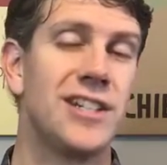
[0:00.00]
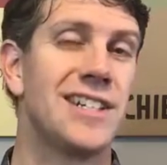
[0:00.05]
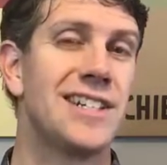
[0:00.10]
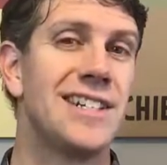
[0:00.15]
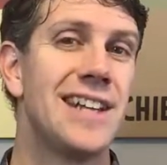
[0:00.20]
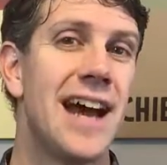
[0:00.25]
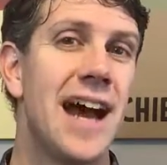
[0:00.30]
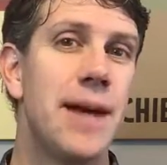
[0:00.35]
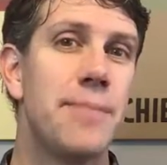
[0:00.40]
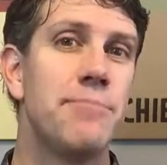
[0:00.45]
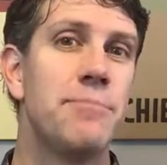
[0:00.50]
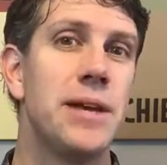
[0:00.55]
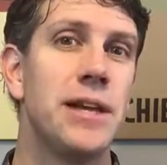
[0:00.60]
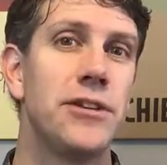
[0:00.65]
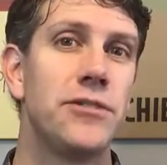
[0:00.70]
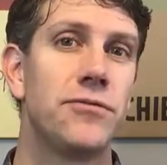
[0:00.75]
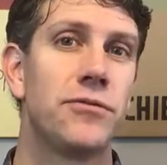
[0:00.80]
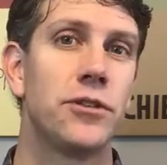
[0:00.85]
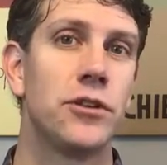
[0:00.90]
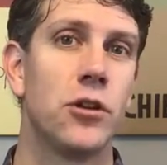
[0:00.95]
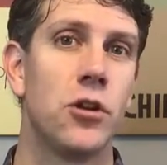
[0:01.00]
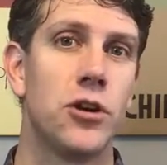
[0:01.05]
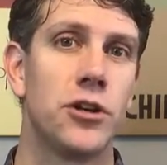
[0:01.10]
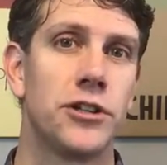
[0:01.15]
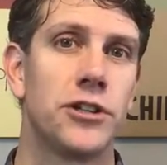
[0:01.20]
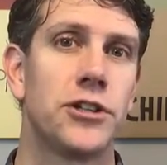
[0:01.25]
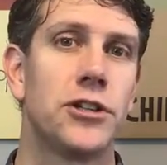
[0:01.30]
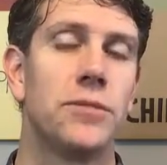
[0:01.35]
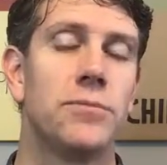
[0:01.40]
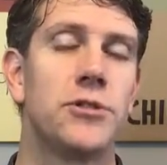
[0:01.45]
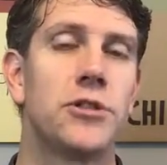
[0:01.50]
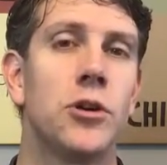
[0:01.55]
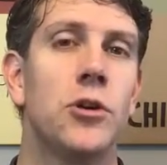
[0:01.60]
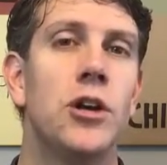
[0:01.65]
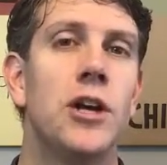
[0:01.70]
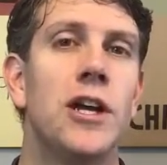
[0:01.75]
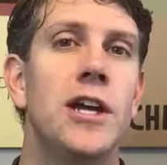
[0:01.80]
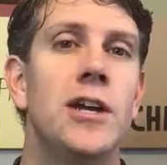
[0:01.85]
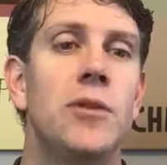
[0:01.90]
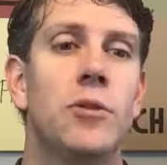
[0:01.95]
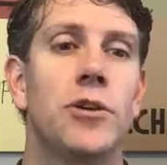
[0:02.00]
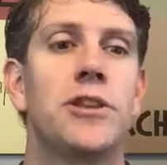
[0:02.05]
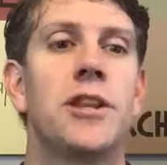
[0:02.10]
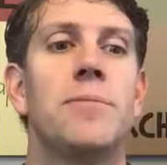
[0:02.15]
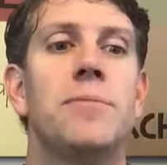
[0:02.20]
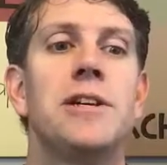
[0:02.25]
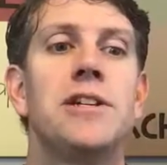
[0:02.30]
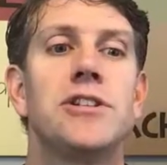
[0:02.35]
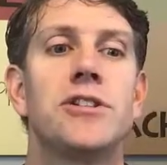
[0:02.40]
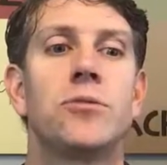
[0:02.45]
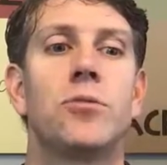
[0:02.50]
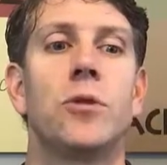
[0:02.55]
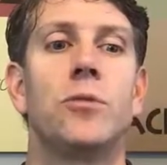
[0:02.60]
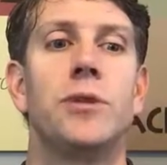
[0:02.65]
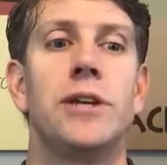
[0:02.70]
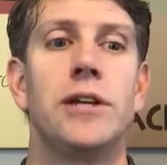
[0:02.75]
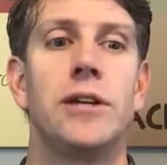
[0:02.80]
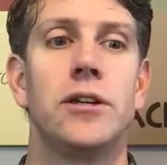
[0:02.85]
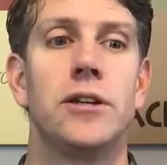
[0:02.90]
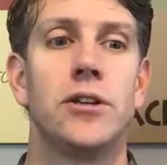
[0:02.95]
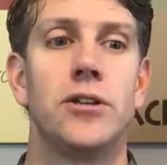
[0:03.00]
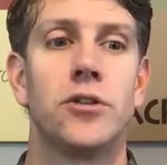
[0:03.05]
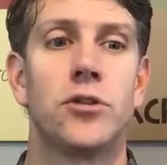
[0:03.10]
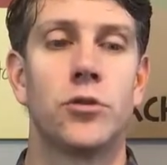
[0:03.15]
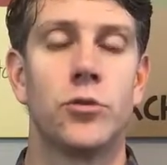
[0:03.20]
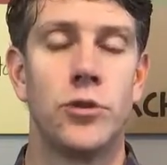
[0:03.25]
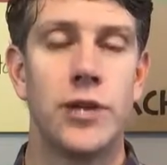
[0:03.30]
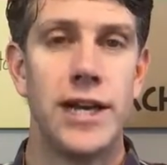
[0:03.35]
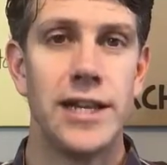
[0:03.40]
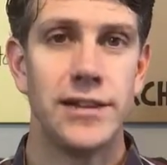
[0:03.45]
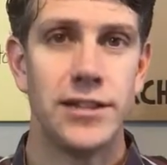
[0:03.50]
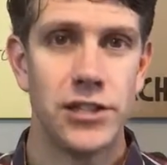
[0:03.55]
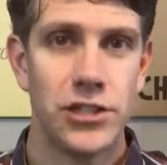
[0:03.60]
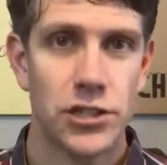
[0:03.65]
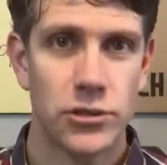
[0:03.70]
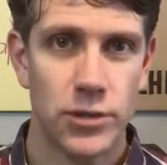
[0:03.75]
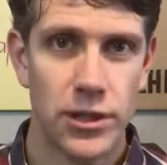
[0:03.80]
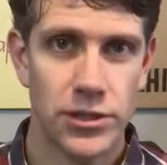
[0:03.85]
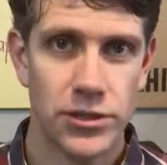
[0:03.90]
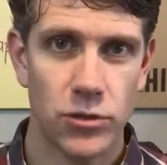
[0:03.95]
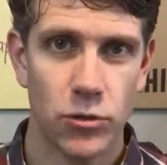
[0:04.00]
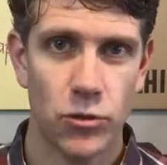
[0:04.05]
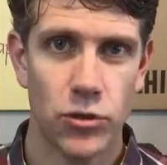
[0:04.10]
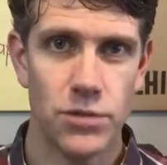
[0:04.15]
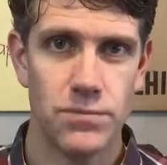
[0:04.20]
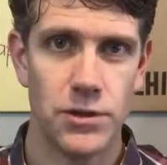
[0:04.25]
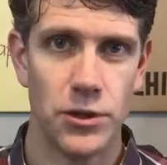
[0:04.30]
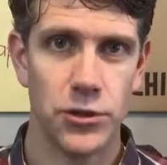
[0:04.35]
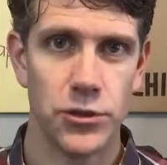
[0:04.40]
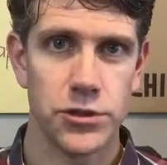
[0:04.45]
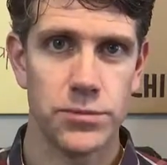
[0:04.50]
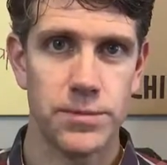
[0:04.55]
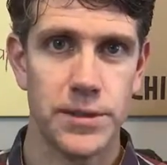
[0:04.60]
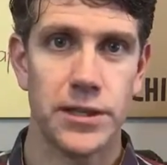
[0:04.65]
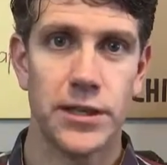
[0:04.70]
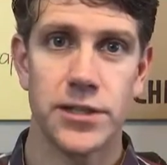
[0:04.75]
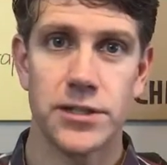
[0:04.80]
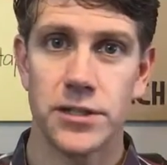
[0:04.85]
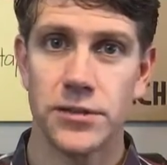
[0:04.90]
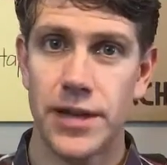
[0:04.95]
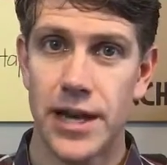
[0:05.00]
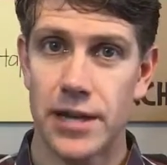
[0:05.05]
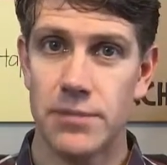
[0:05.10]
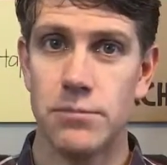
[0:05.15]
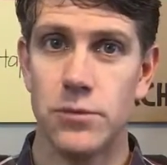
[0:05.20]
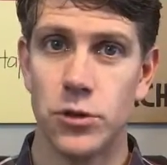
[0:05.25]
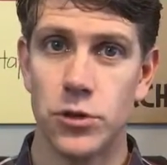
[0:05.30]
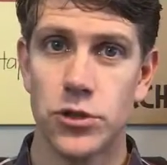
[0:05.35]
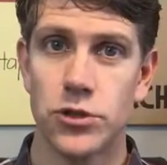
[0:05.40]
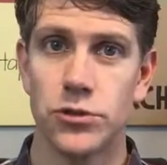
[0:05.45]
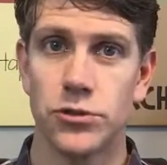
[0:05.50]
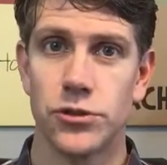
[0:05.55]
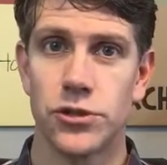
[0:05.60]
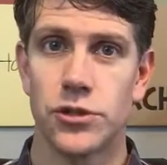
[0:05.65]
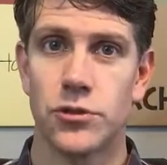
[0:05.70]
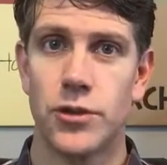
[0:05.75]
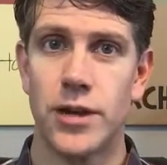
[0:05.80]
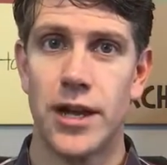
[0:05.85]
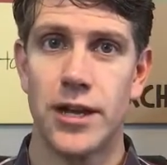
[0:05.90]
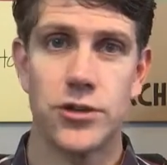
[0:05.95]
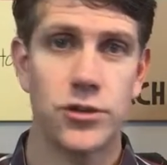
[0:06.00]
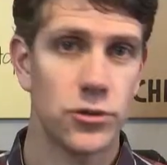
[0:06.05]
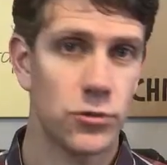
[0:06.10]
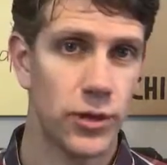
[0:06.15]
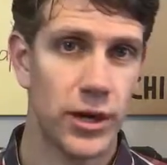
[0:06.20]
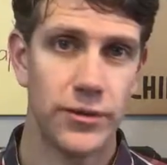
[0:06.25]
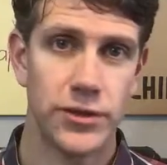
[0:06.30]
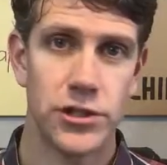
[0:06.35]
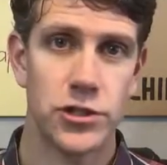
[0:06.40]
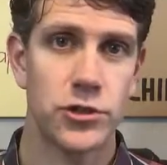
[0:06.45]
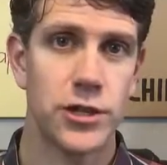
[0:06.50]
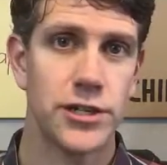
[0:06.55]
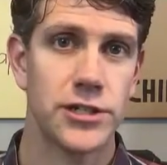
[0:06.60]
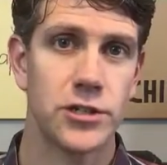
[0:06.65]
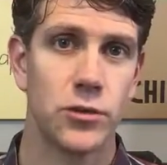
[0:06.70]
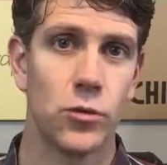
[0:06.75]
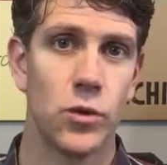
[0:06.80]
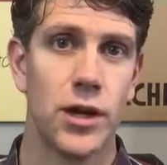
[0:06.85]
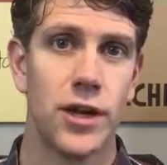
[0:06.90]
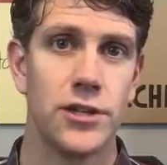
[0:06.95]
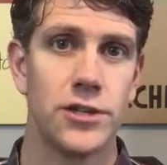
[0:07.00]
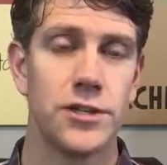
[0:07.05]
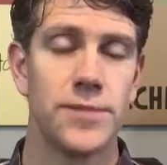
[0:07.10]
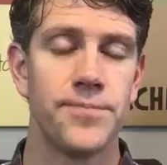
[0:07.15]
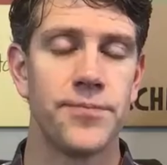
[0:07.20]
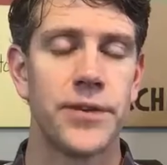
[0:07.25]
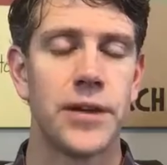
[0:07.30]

It's not meant for long term. So what that means is when we create these stress hormones because of that emotional stress or whatever stress it was,